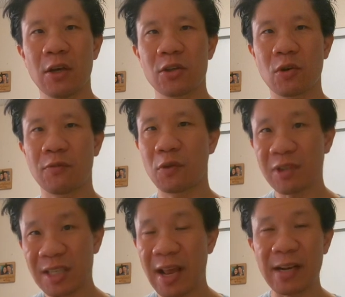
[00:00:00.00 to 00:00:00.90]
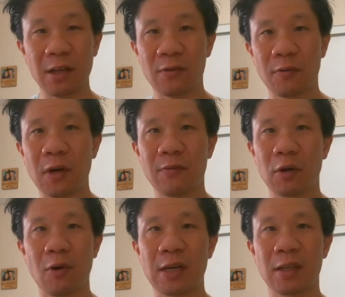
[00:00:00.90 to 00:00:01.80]
So if you're standing in front of it
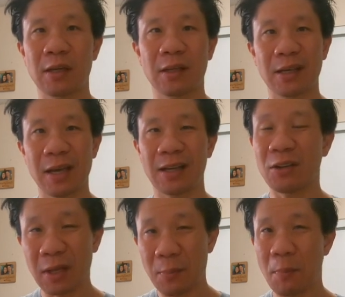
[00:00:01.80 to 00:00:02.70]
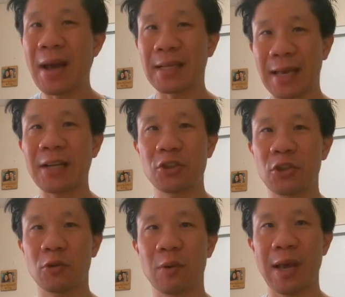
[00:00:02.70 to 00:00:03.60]
or anything like that, it, it might
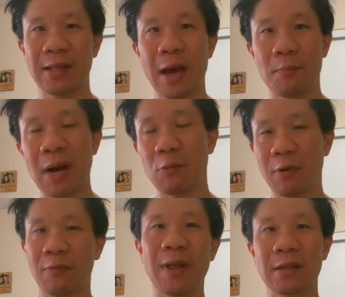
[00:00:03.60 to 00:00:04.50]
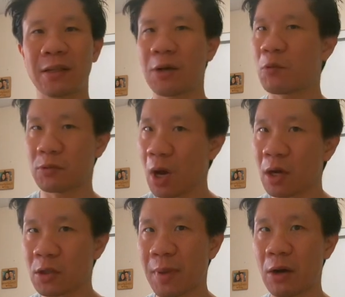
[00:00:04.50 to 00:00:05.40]
catch you and that might reflect, like we
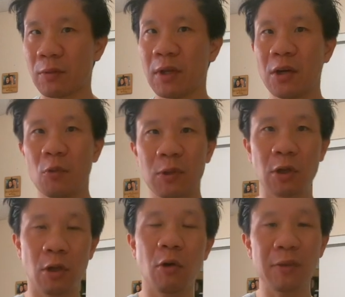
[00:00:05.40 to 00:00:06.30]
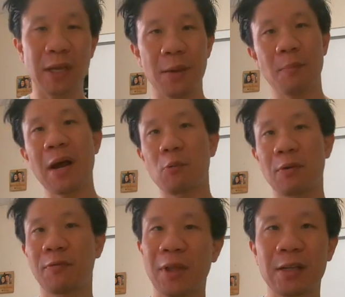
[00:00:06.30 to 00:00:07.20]
talked about with the clothing, it might
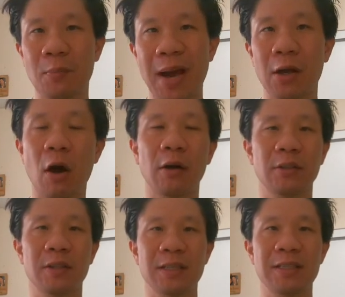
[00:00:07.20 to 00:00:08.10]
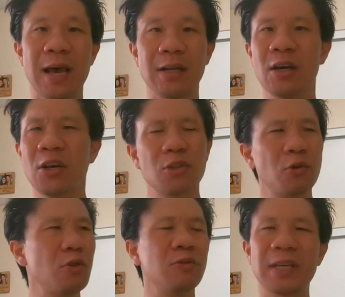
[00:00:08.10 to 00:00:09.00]
reflect back onto the set. So
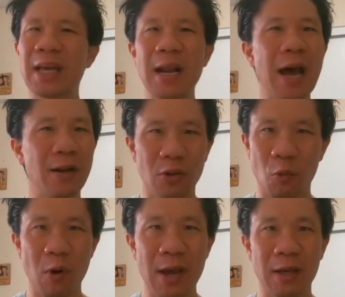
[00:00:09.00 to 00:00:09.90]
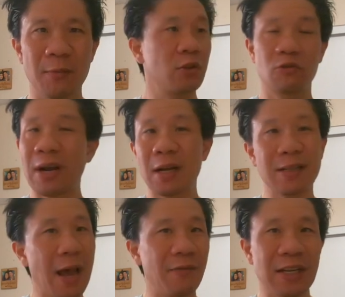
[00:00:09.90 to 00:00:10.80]
dude, get out of the way. Try
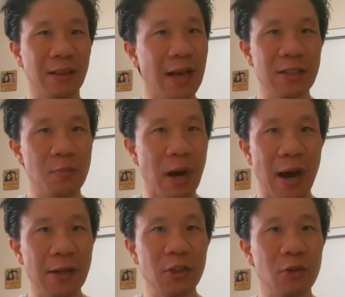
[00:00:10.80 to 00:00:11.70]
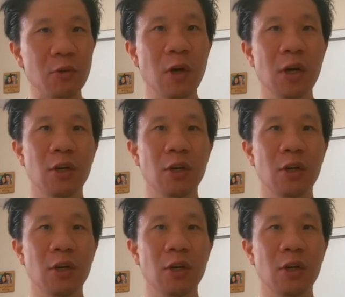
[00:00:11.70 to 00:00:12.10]
not to have any lights behind you.